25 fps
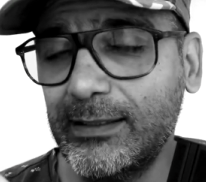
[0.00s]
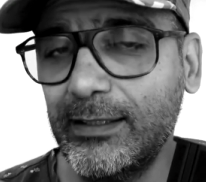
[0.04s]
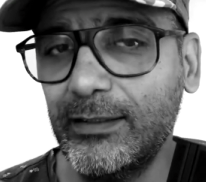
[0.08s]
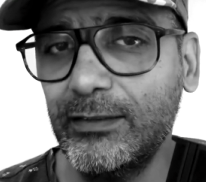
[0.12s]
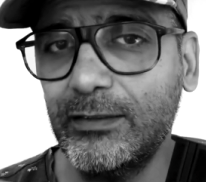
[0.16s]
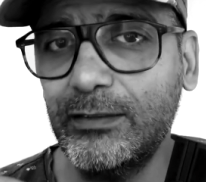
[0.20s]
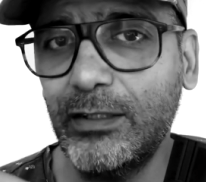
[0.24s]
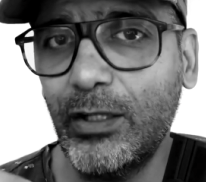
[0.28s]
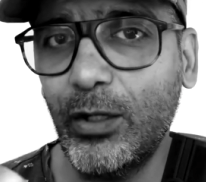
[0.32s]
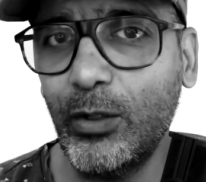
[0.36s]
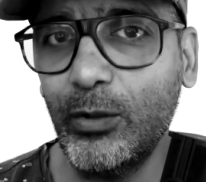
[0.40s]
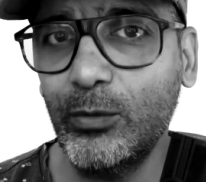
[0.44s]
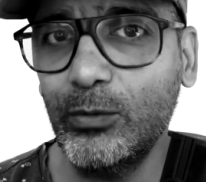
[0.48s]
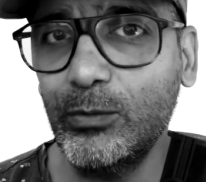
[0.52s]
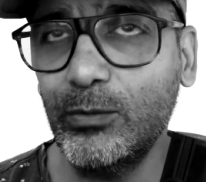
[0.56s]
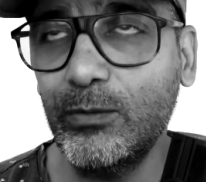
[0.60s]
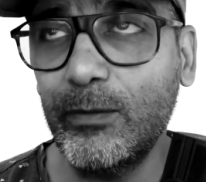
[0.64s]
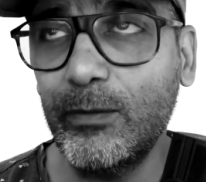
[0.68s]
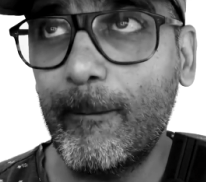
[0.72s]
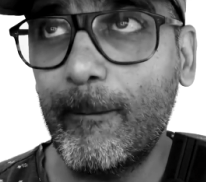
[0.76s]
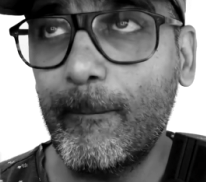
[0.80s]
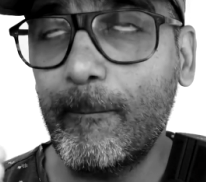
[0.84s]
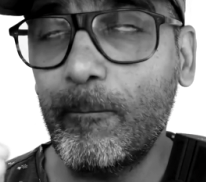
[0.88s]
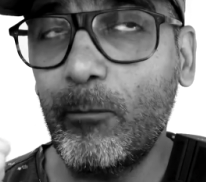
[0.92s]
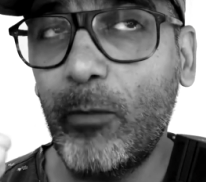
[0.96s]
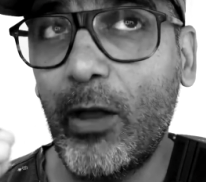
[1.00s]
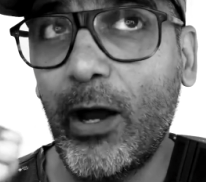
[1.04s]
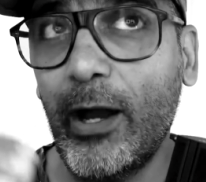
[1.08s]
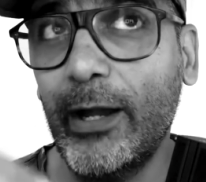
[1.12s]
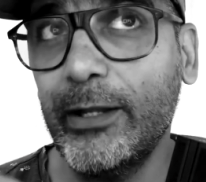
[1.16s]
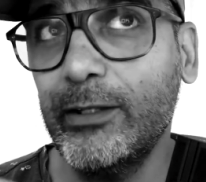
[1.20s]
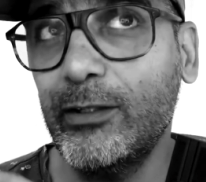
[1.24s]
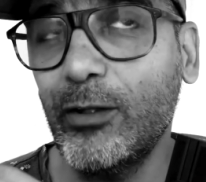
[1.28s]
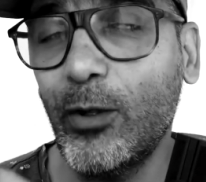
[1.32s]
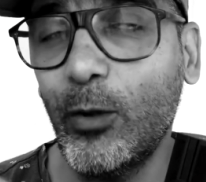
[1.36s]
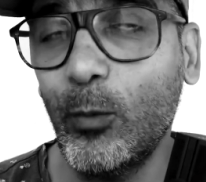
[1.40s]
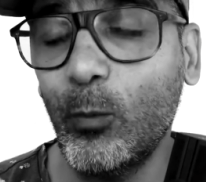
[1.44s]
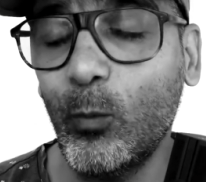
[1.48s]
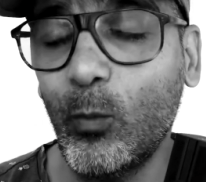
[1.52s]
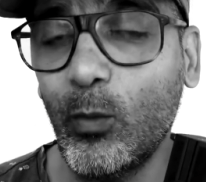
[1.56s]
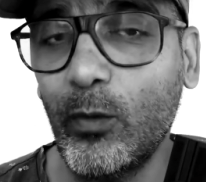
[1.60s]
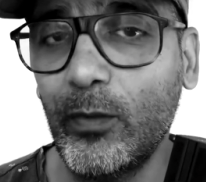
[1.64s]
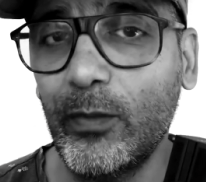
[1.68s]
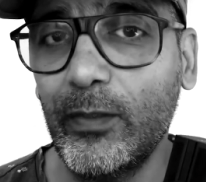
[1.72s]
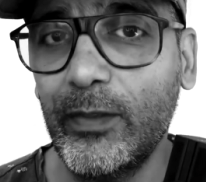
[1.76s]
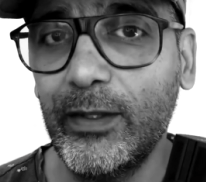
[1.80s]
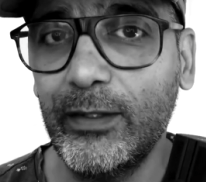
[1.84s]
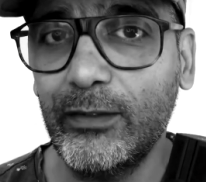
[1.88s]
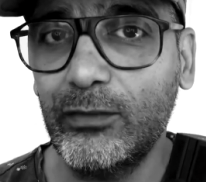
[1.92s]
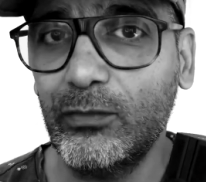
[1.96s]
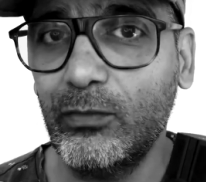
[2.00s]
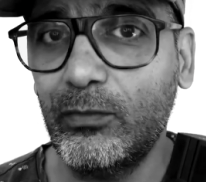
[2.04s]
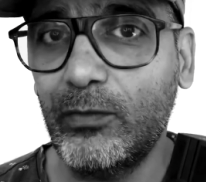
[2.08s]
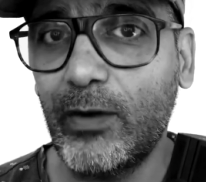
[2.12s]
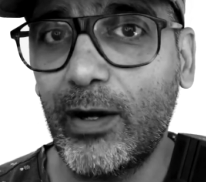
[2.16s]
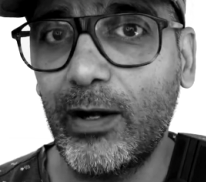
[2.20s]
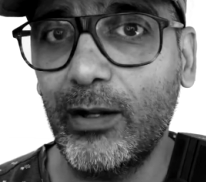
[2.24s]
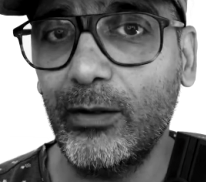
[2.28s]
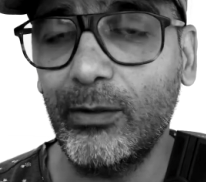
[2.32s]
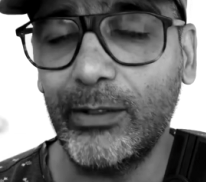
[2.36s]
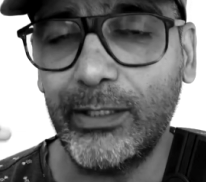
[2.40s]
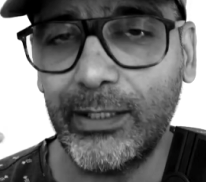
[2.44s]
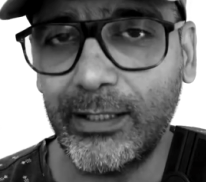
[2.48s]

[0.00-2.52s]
There's no, I don't want this file.